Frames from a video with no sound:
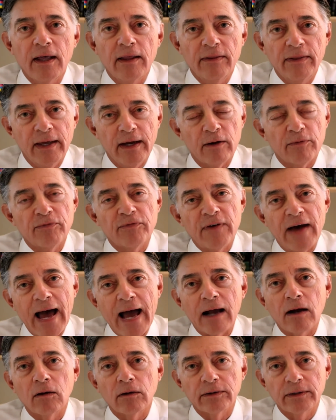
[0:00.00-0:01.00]
their
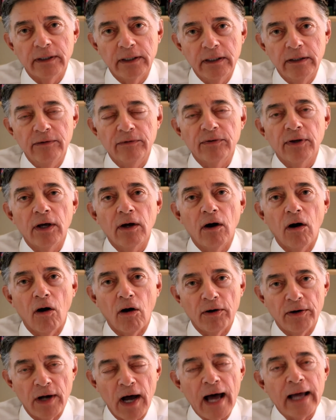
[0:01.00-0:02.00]
faculties
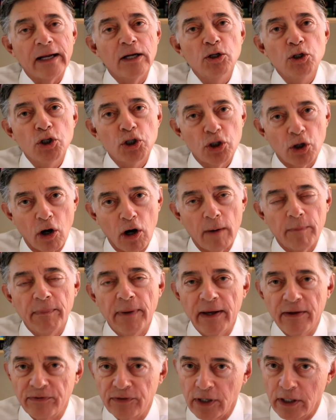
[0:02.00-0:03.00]
are not as sharp
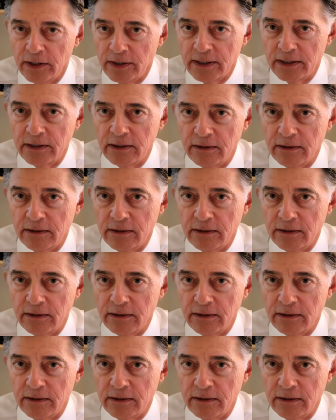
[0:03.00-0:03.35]
as they